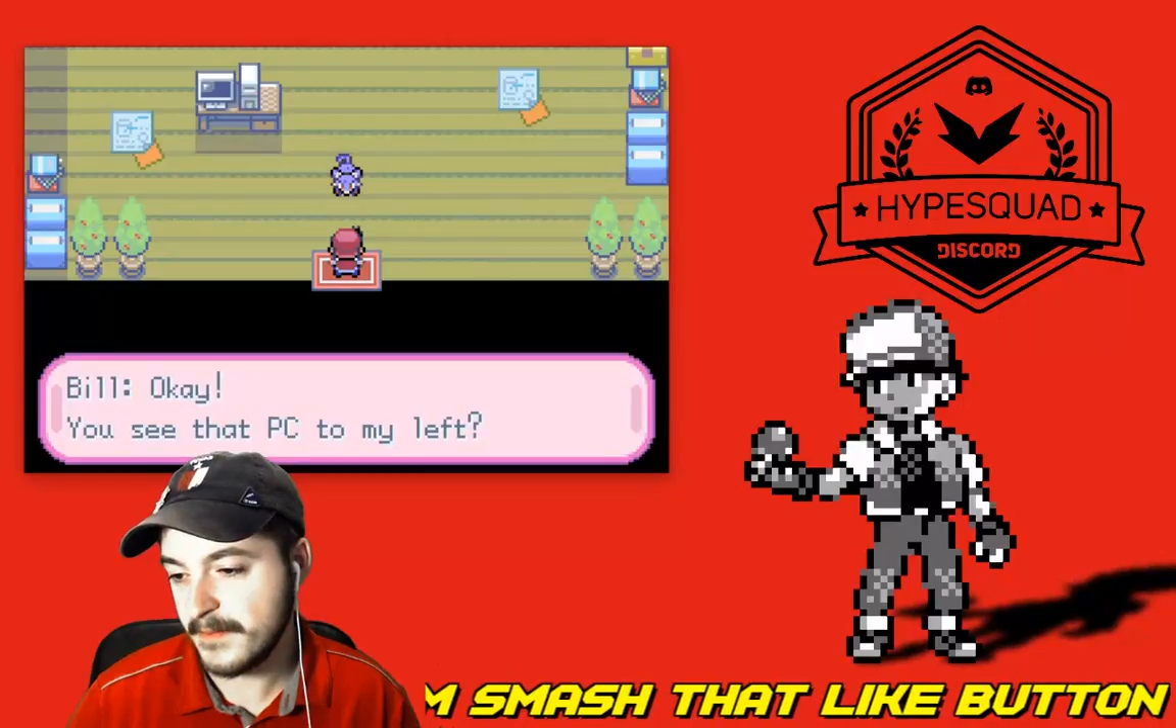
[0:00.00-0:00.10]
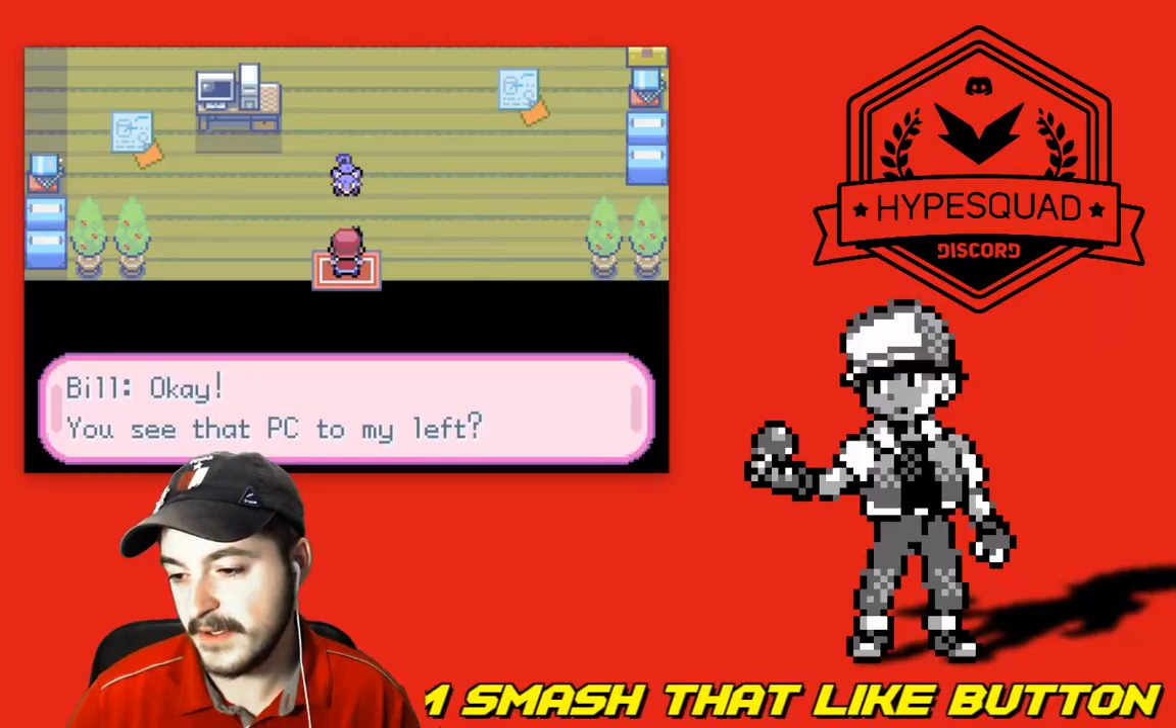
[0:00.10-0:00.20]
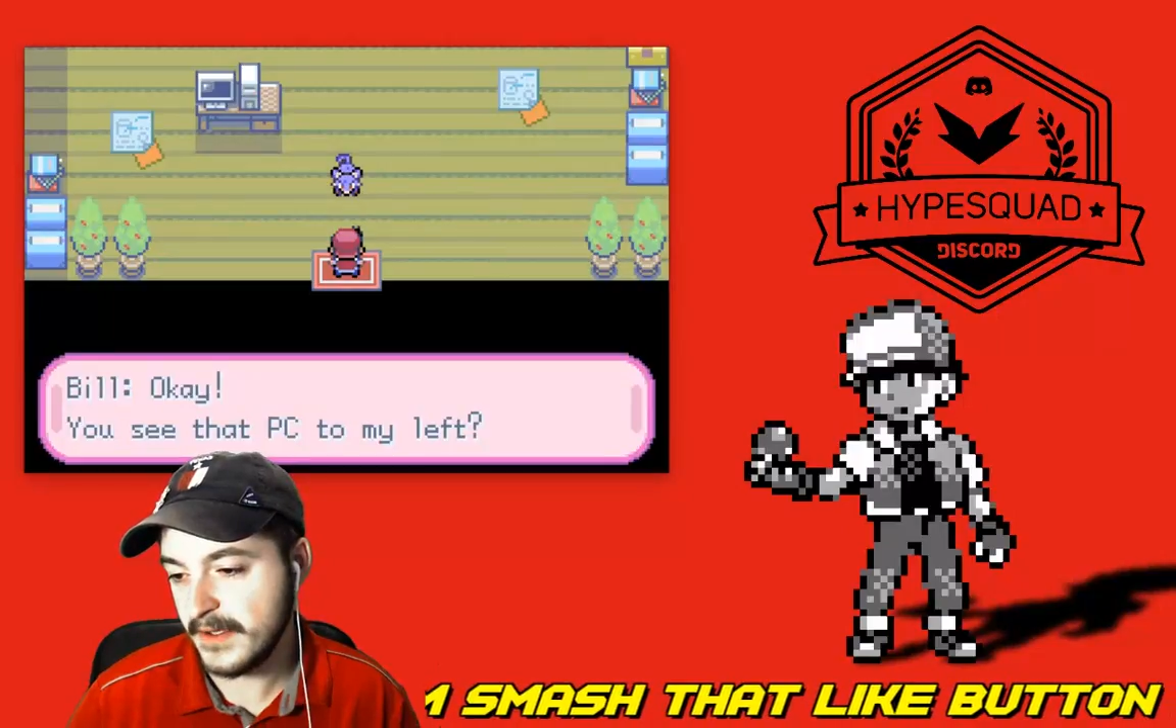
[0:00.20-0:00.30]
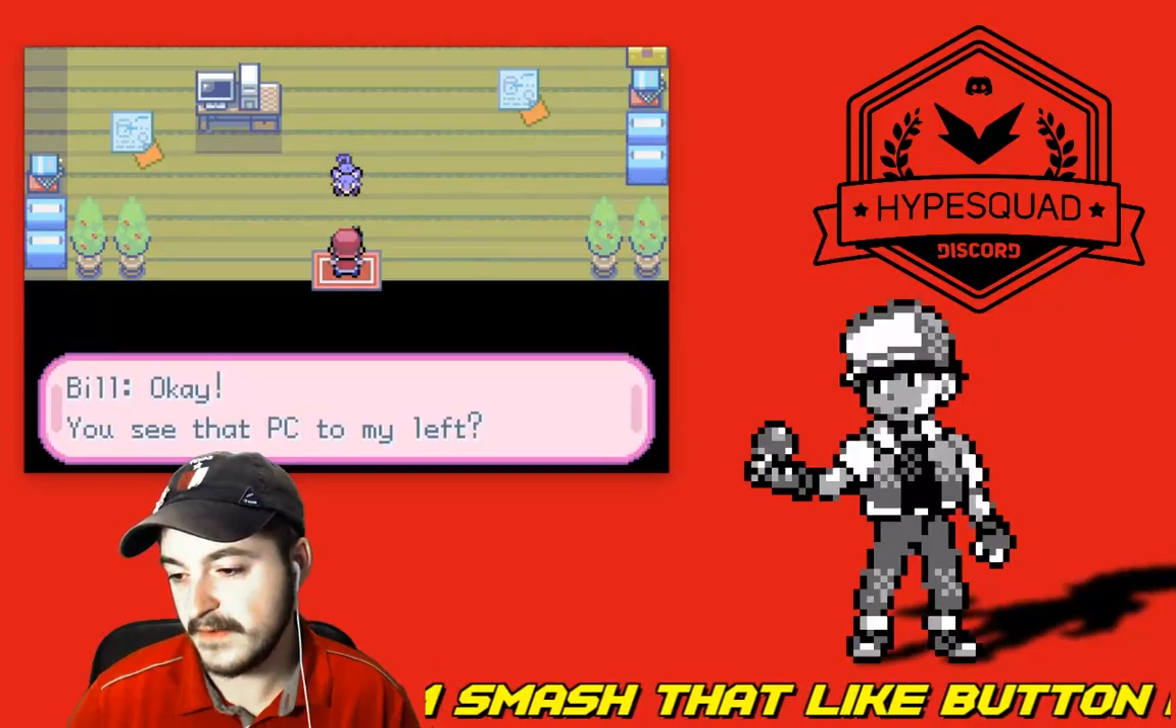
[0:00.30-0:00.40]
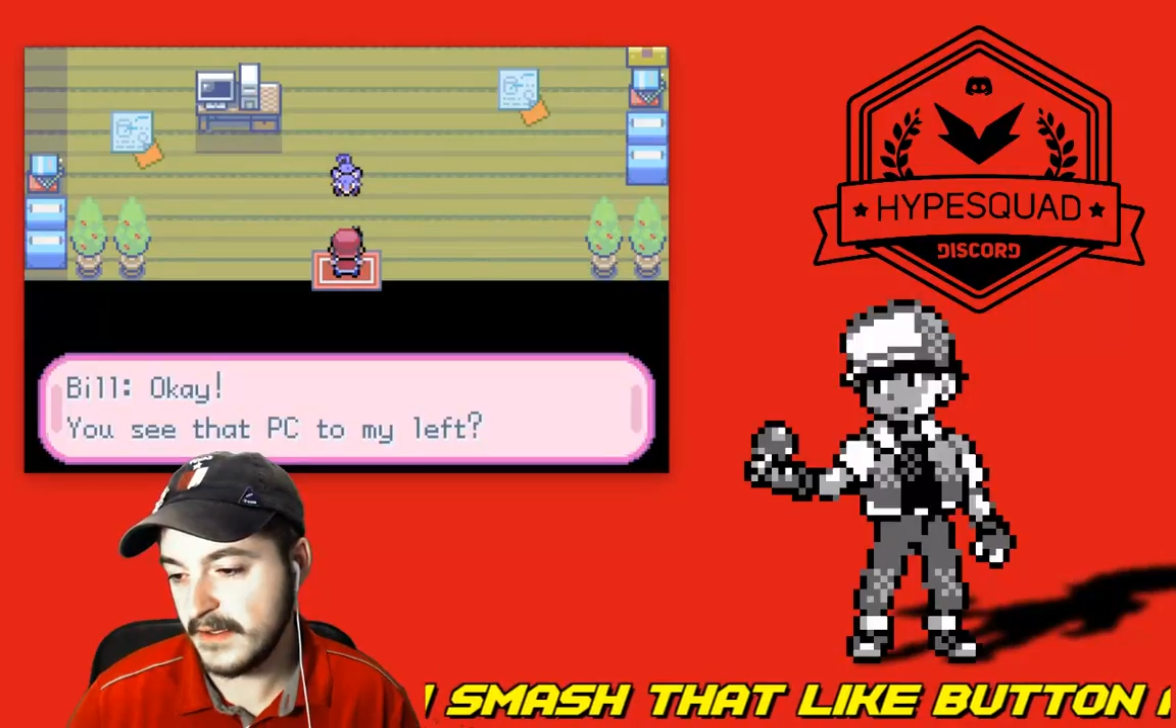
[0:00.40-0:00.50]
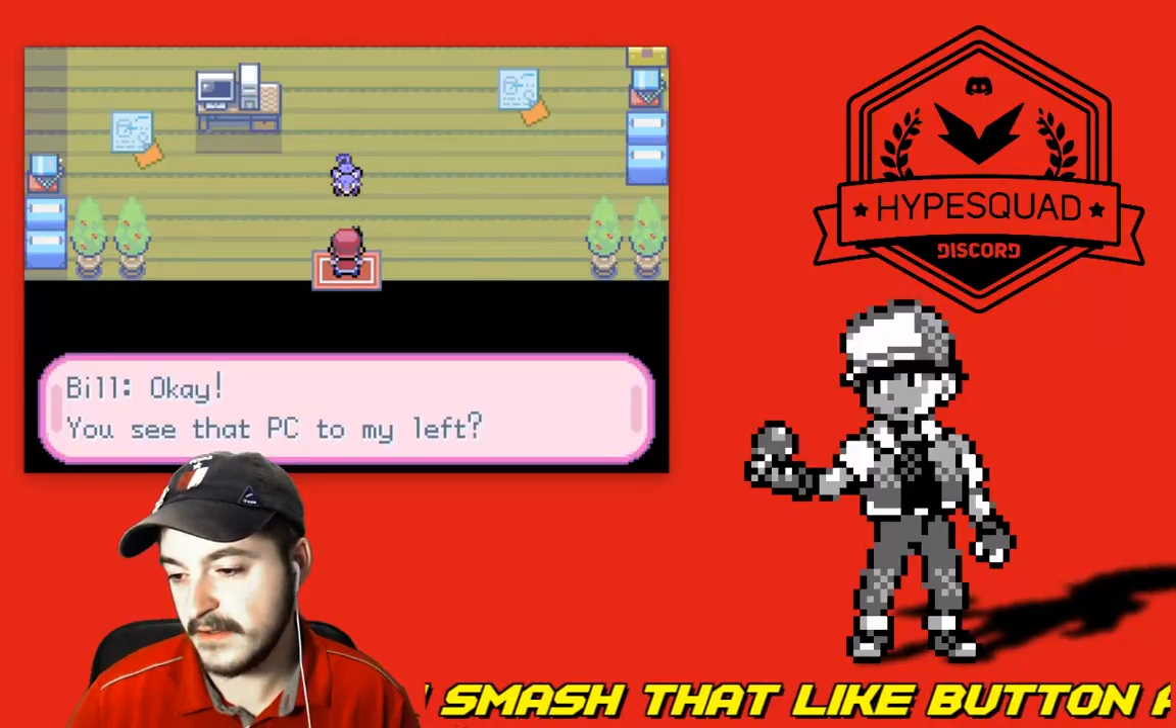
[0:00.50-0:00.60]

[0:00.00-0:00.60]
PC to